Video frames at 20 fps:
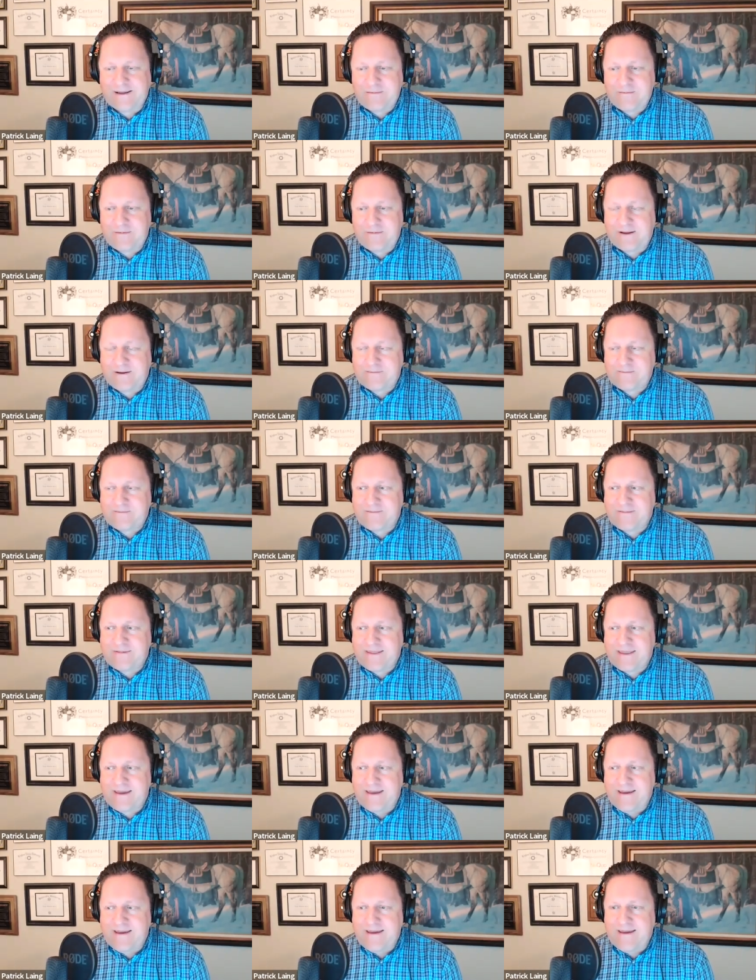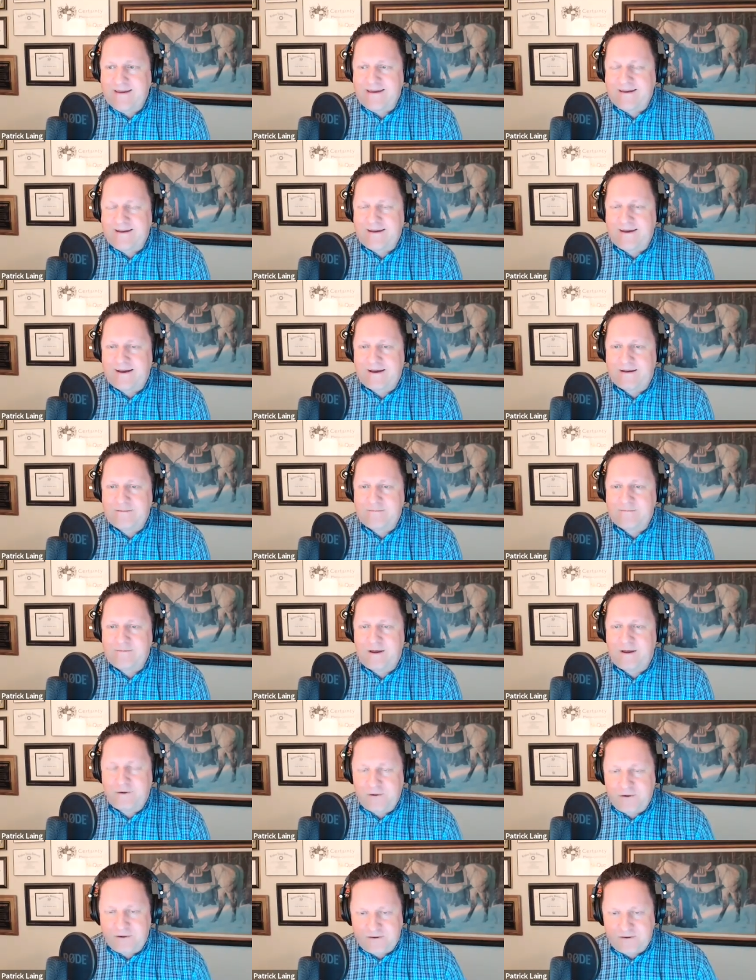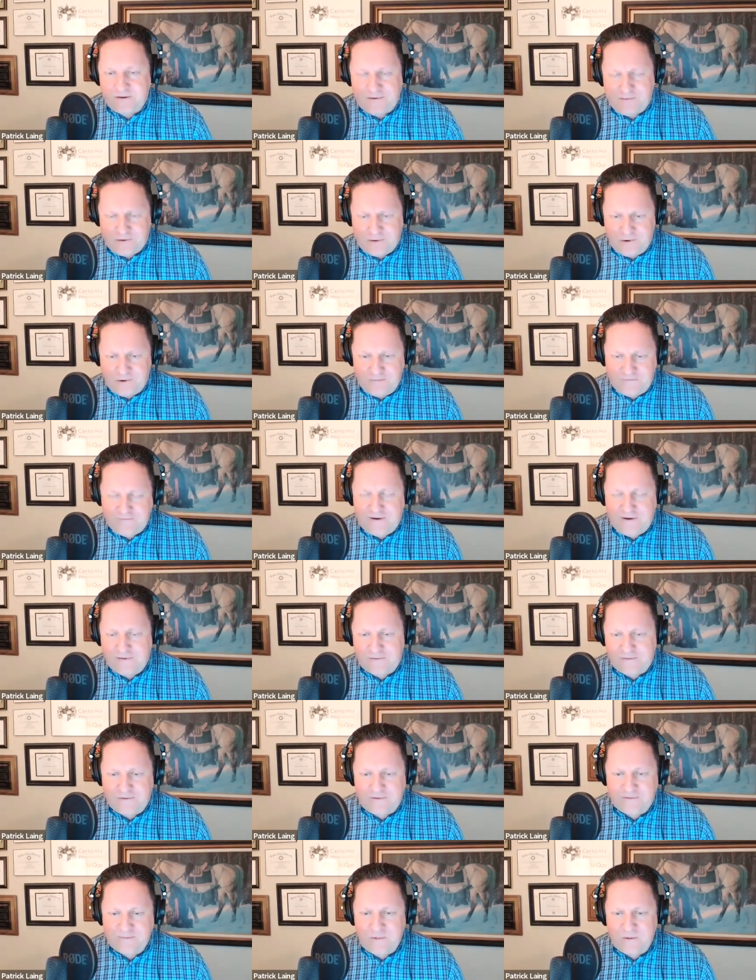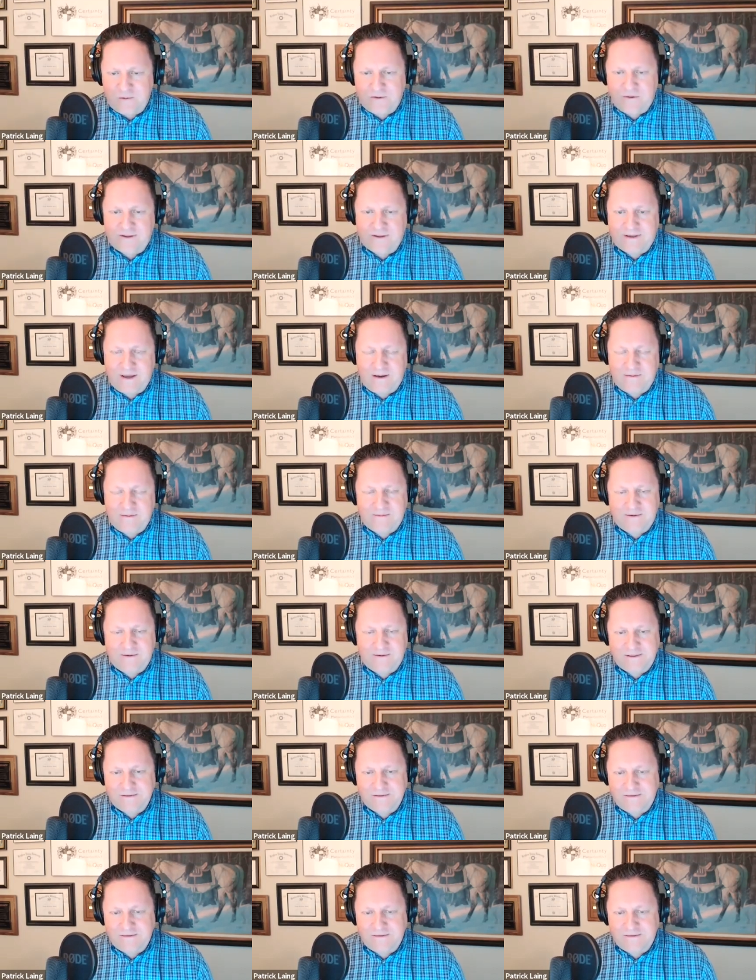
But I know you're the co-founder of both of the companies.